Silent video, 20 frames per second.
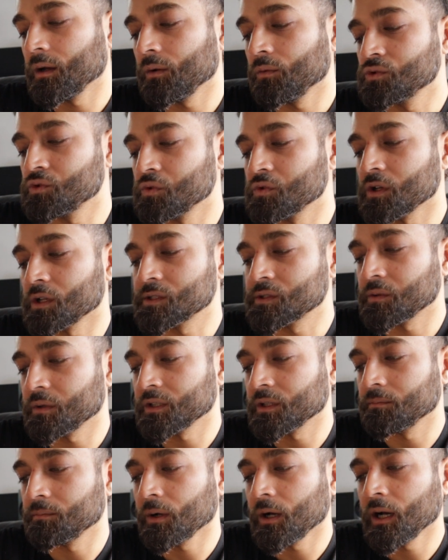which was also
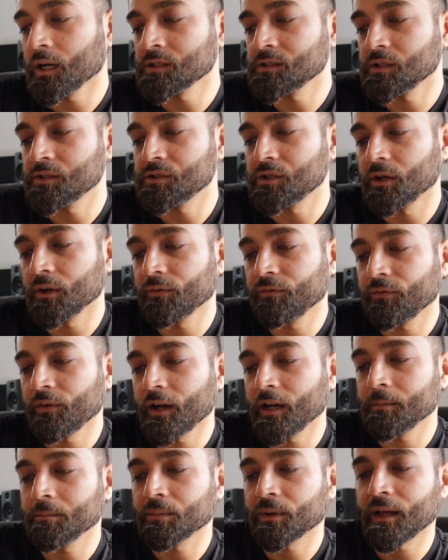on the box, the certified